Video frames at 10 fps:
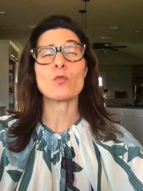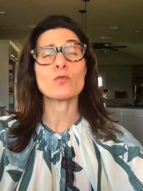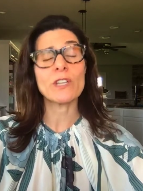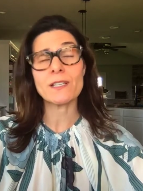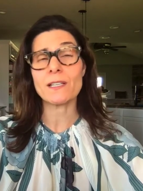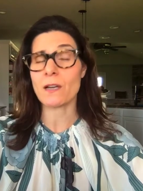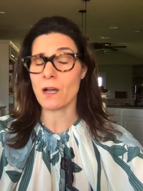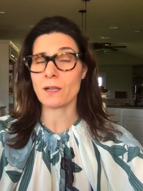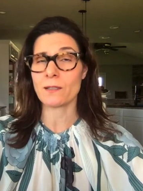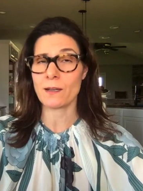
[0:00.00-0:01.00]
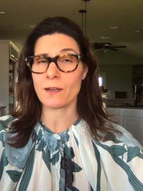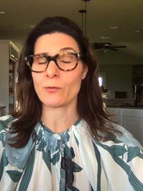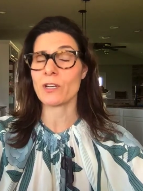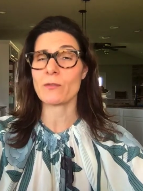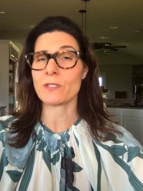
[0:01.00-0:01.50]
really hot guy
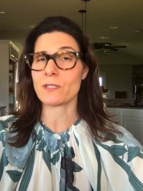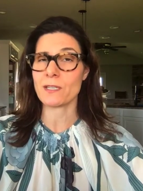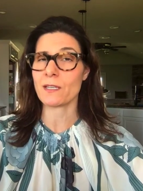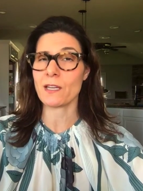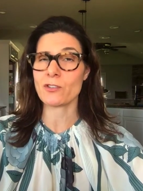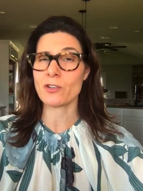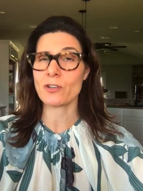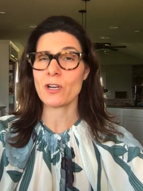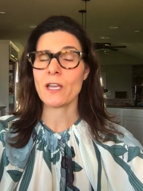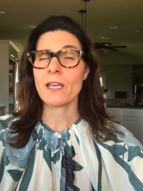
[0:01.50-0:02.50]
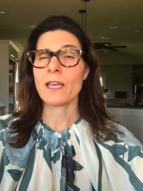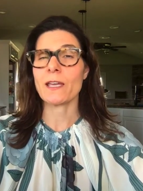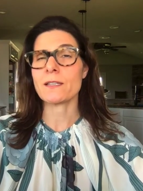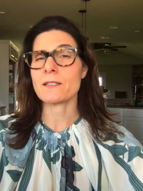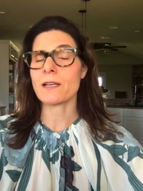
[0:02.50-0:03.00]
when I was a teenager,
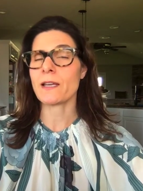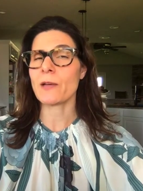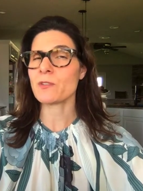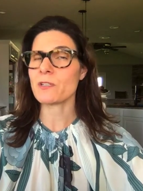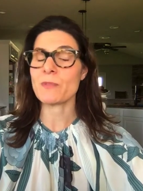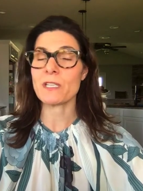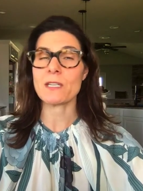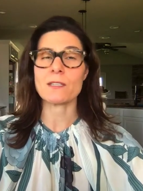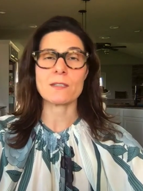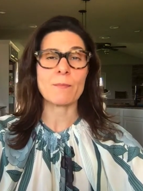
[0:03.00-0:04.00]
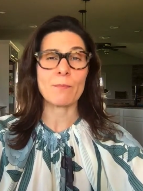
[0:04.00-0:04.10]
and I happened to meet his